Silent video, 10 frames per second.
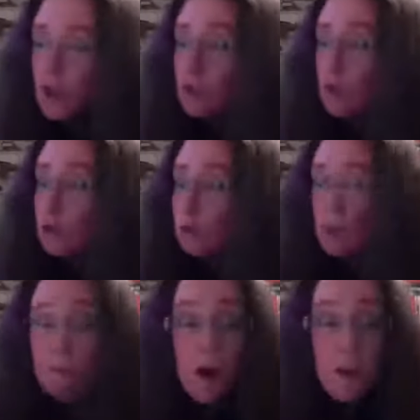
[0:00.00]
go do another
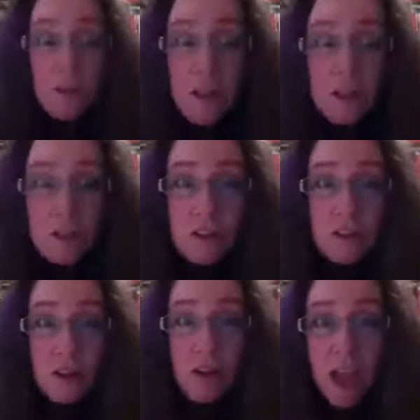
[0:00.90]
part of the puzzle,
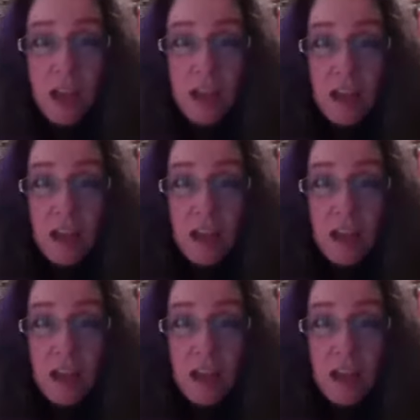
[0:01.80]
okay?